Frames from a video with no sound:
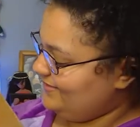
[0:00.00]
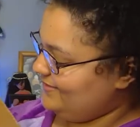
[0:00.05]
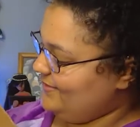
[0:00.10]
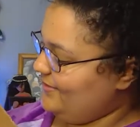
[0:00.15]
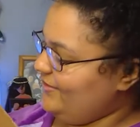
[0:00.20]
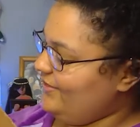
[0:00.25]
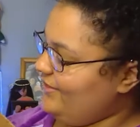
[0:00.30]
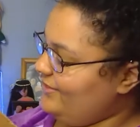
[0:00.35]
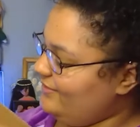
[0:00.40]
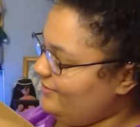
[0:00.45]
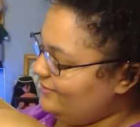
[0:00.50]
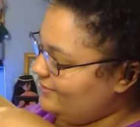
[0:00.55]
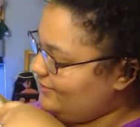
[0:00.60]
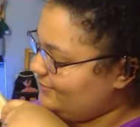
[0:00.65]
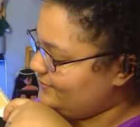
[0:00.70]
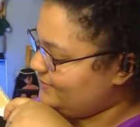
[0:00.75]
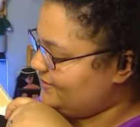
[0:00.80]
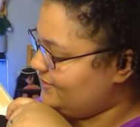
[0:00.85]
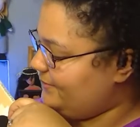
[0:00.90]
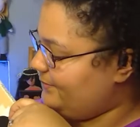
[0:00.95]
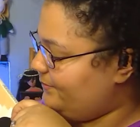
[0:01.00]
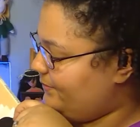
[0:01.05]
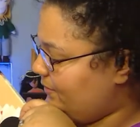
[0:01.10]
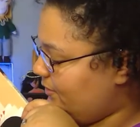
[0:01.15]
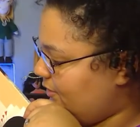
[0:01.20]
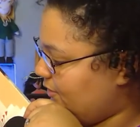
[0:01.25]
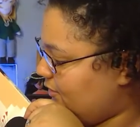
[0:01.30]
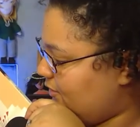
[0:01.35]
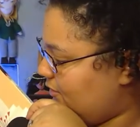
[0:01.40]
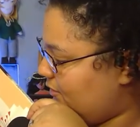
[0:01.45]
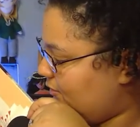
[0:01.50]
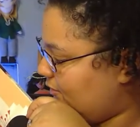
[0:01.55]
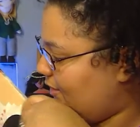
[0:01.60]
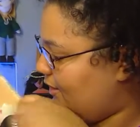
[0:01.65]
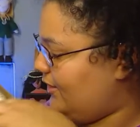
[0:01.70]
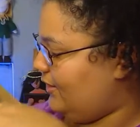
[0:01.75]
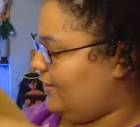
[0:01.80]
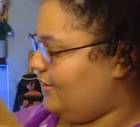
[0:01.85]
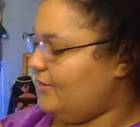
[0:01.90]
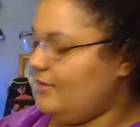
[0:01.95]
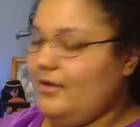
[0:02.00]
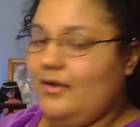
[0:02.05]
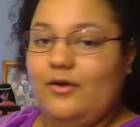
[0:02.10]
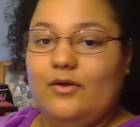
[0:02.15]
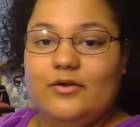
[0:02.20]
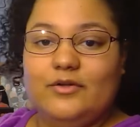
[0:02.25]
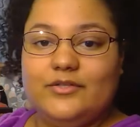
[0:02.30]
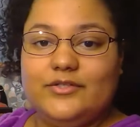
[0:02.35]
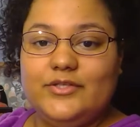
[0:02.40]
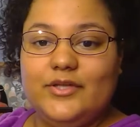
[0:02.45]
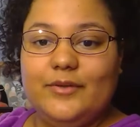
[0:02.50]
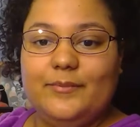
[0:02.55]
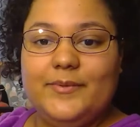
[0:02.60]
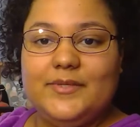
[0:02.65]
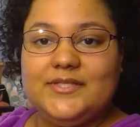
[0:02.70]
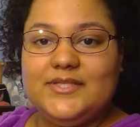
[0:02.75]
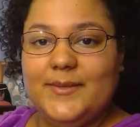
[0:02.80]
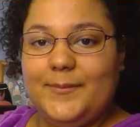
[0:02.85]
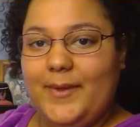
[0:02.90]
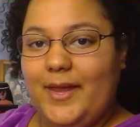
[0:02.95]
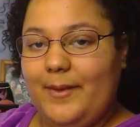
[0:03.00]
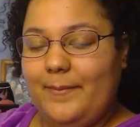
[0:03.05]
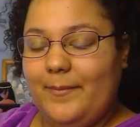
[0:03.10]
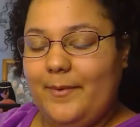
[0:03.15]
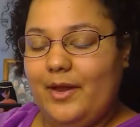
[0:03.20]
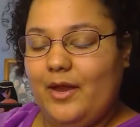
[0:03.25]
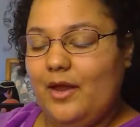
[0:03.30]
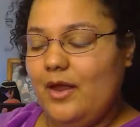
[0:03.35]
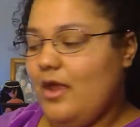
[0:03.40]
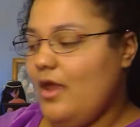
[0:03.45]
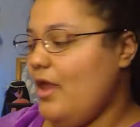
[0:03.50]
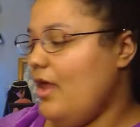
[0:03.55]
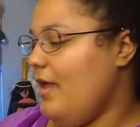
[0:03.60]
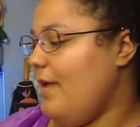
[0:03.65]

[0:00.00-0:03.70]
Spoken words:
So here comes the book and also a piece of paper.